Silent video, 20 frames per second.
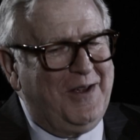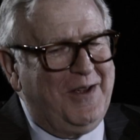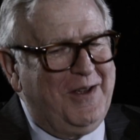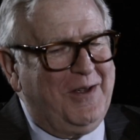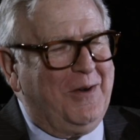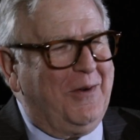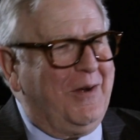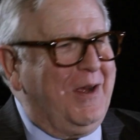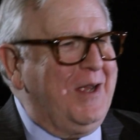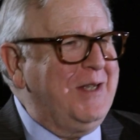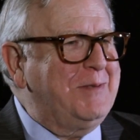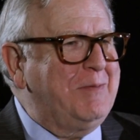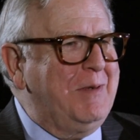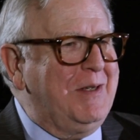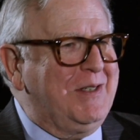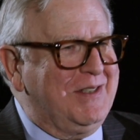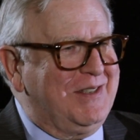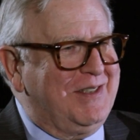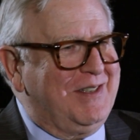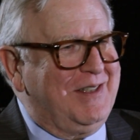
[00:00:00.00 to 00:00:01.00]
Hate
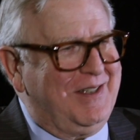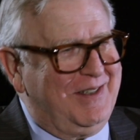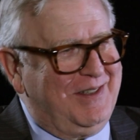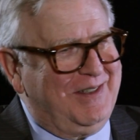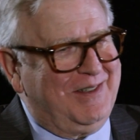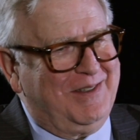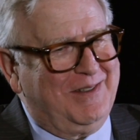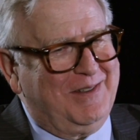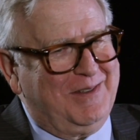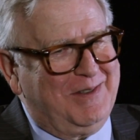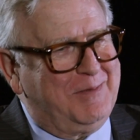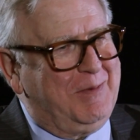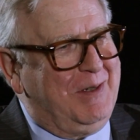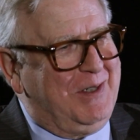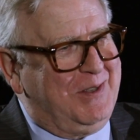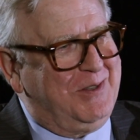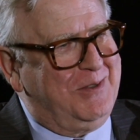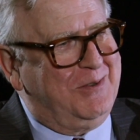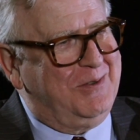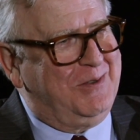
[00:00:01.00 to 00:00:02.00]
speech is the
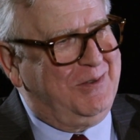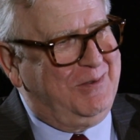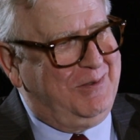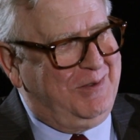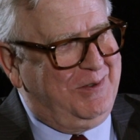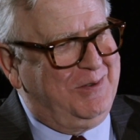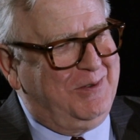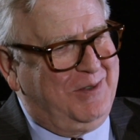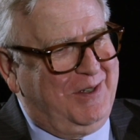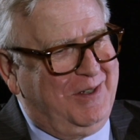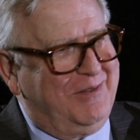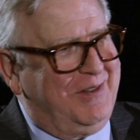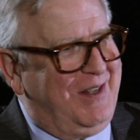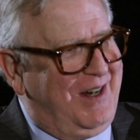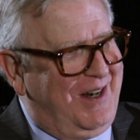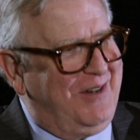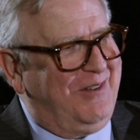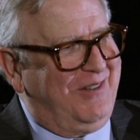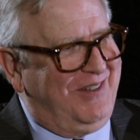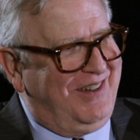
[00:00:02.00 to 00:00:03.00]
speech you give
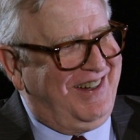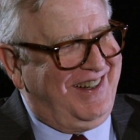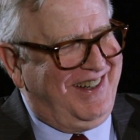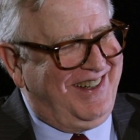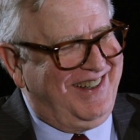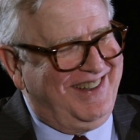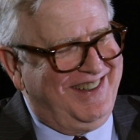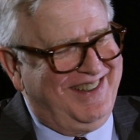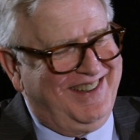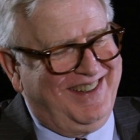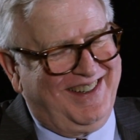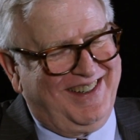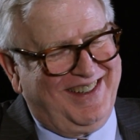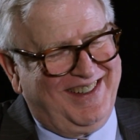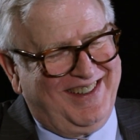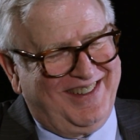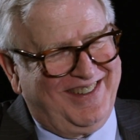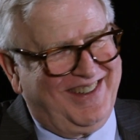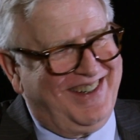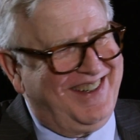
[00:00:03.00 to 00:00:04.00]
that I don't like,
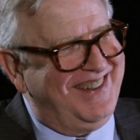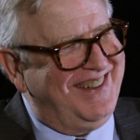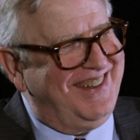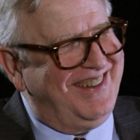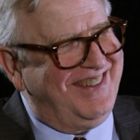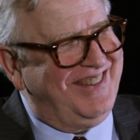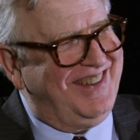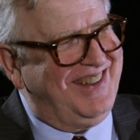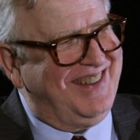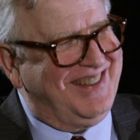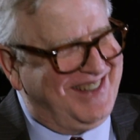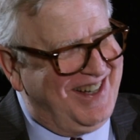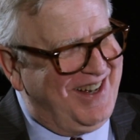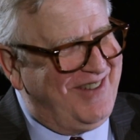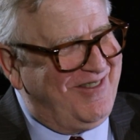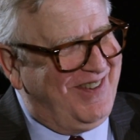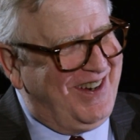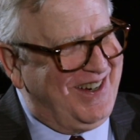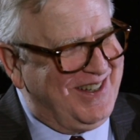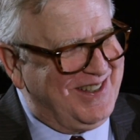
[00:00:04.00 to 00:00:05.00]
right? I mean, it's
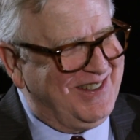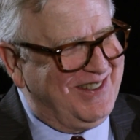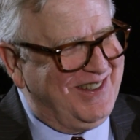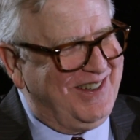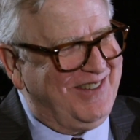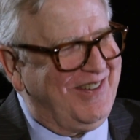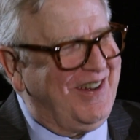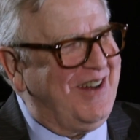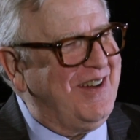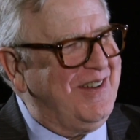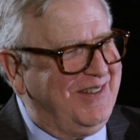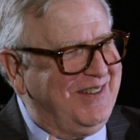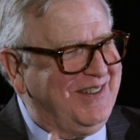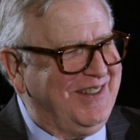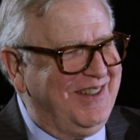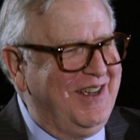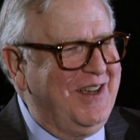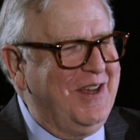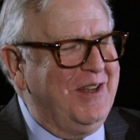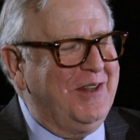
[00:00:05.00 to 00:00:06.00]
not my.
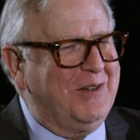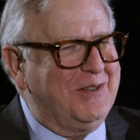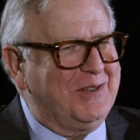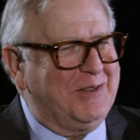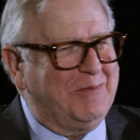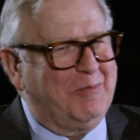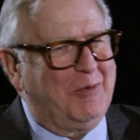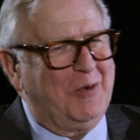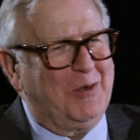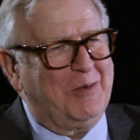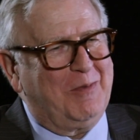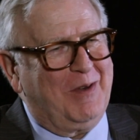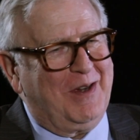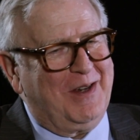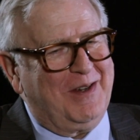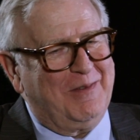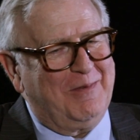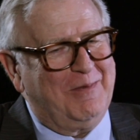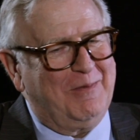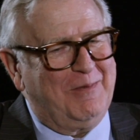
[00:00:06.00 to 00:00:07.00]
There's a book
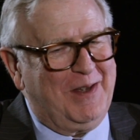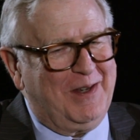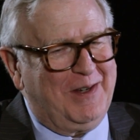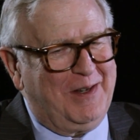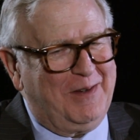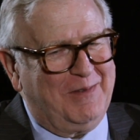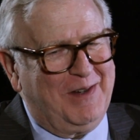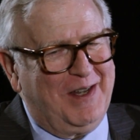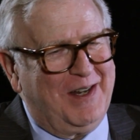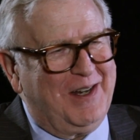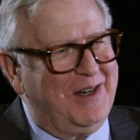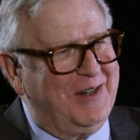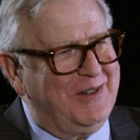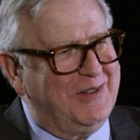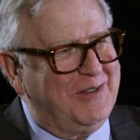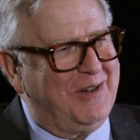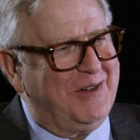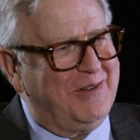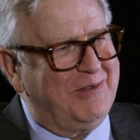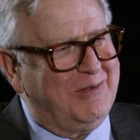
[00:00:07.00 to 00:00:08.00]
by a man named Ned
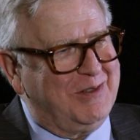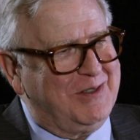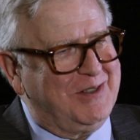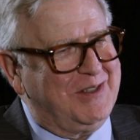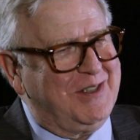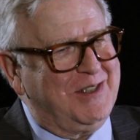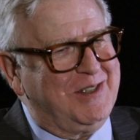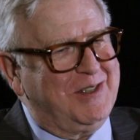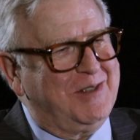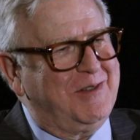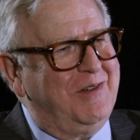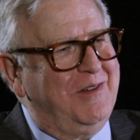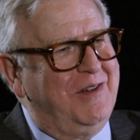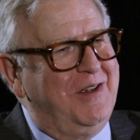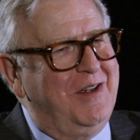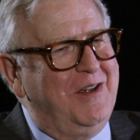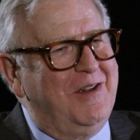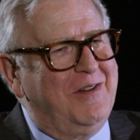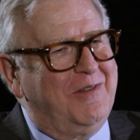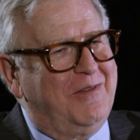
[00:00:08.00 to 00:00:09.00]
Hentoff which says,
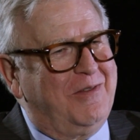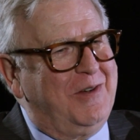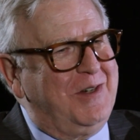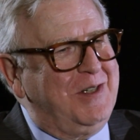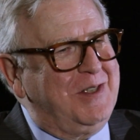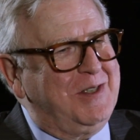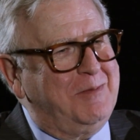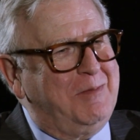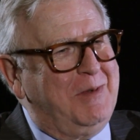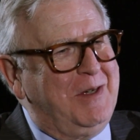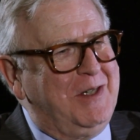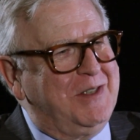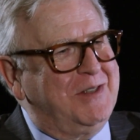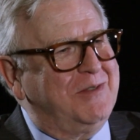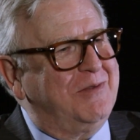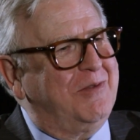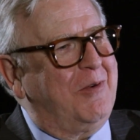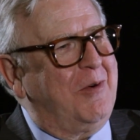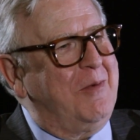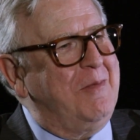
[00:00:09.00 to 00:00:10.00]
"Free
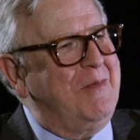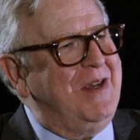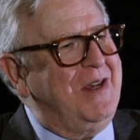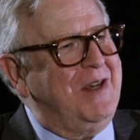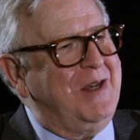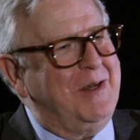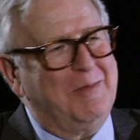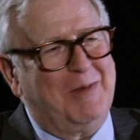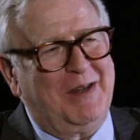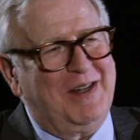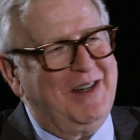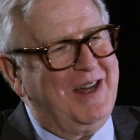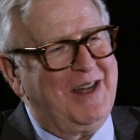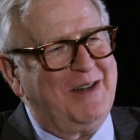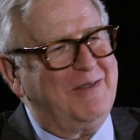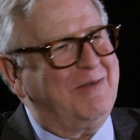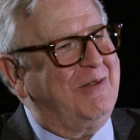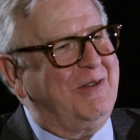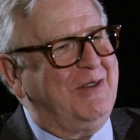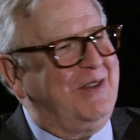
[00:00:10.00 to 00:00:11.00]
speech for me, but
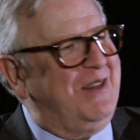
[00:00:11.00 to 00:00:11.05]
not for